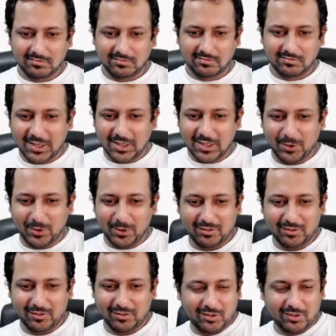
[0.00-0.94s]
Okay, so
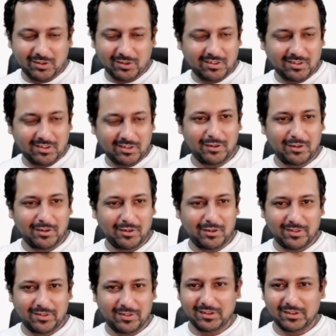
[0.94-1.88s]
this is a
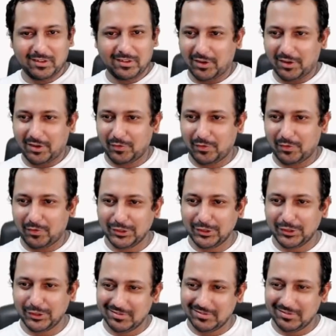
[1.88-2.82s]
different kind of
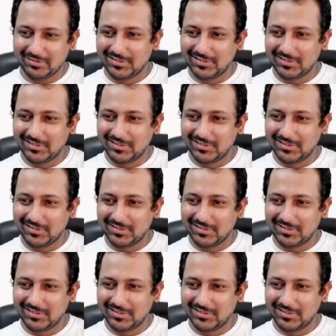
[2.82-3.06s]
question.